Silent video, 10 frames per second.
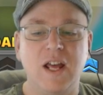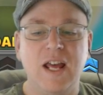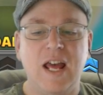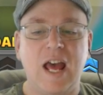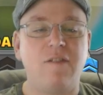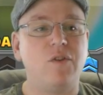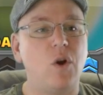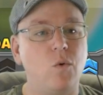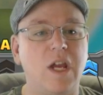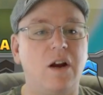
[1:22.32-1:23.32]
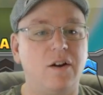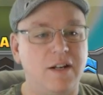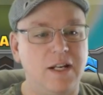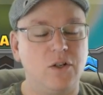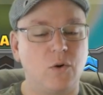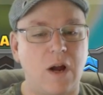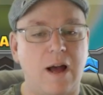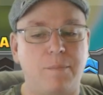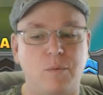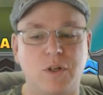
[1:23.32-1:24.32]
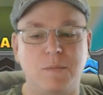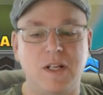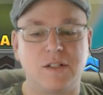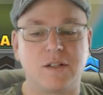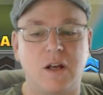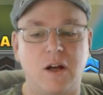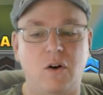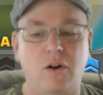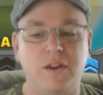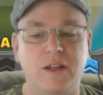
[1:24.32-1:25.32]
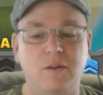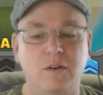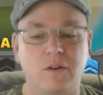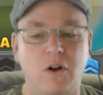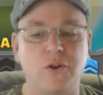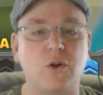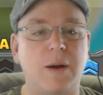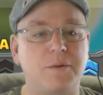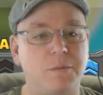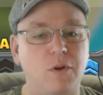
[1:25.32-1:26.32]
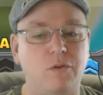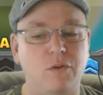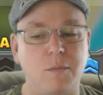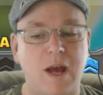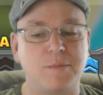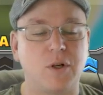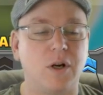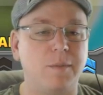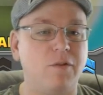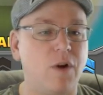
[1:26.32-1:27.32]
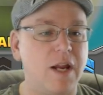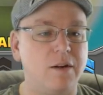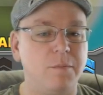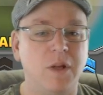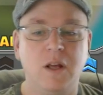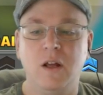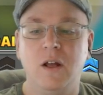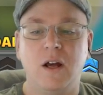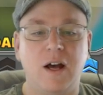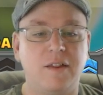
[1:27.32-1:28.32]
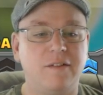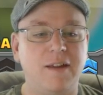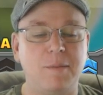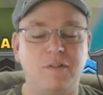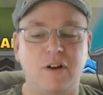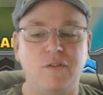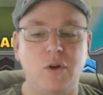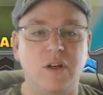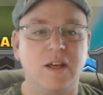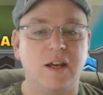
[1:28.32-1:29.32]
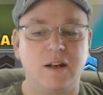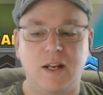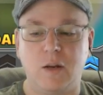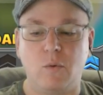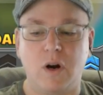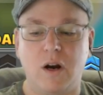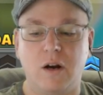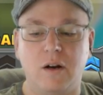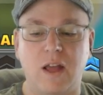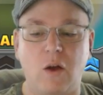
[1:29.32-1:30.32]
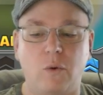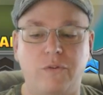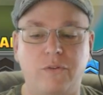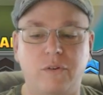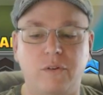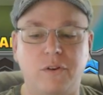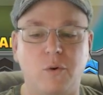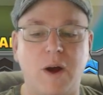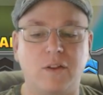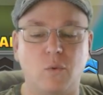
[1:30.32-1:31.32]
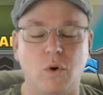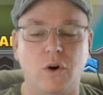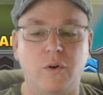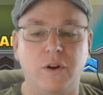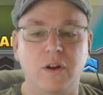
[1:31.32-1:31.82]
have no guaranteed drop, which means all the drops from those two maps are going to be random. The same stuff you can get anywhere else throughout the world.